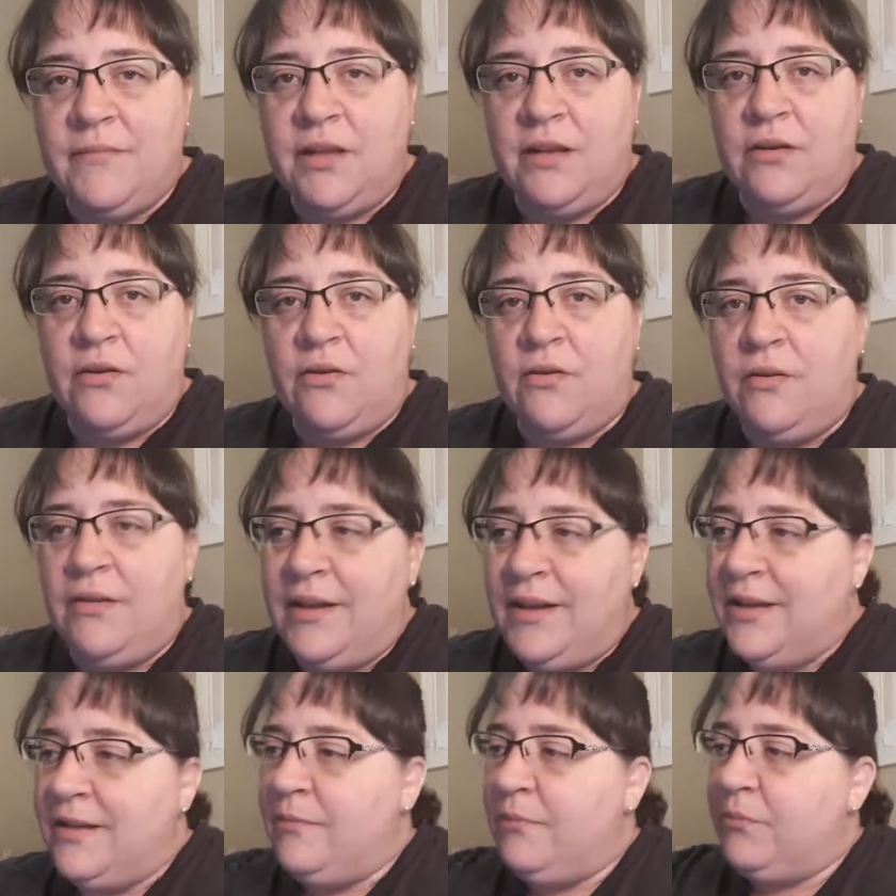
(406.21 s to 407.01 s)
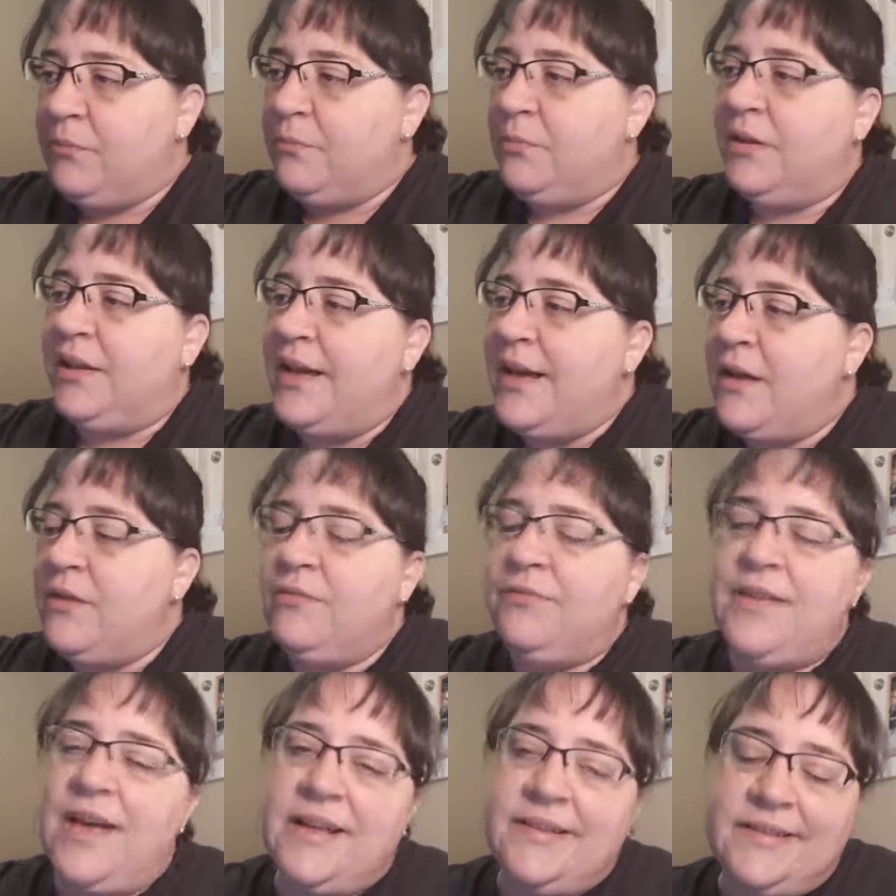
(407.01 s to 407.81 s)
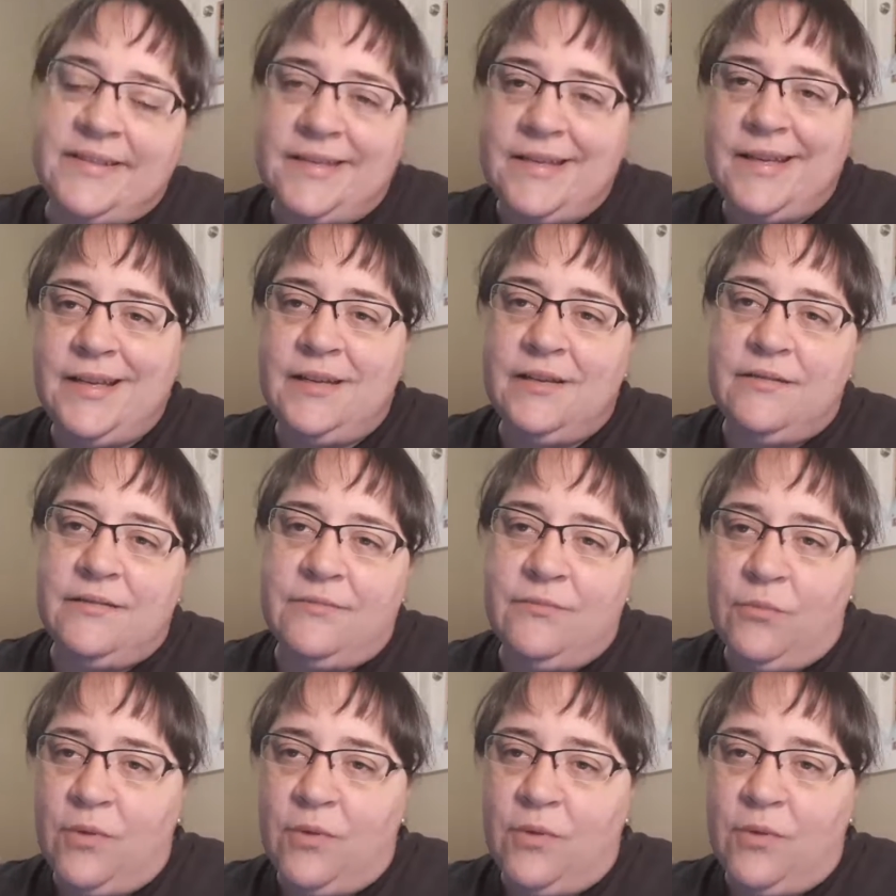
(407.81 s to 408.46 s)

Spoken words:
you know, like play out that scene of